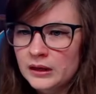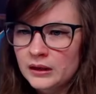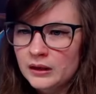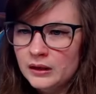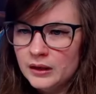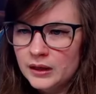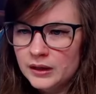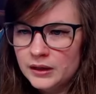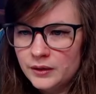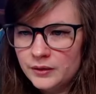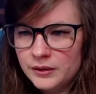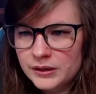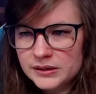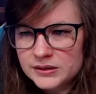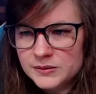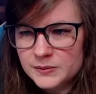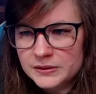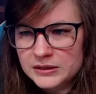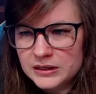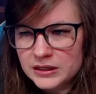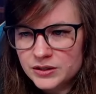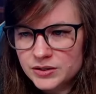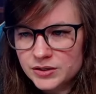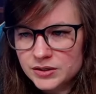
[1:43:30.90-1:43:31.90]
Lowered
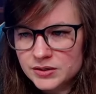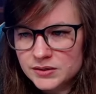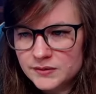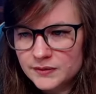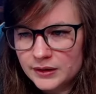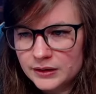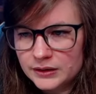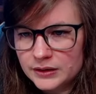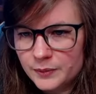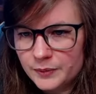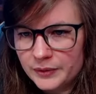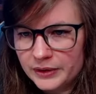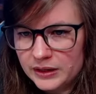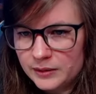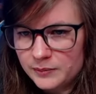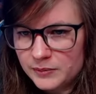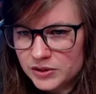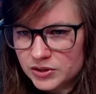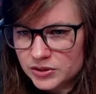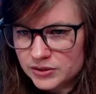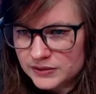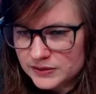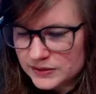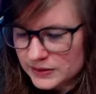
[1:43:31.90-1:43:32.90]
expectations, followed the planned
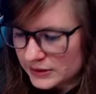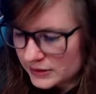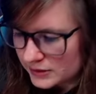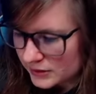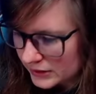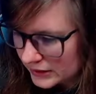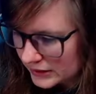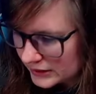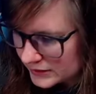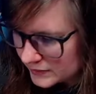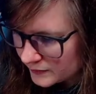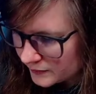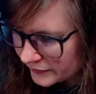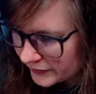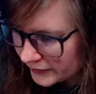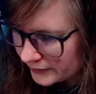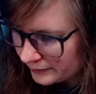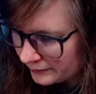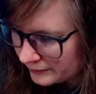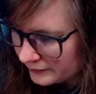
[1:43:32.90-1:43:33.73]
missions that I had some fun.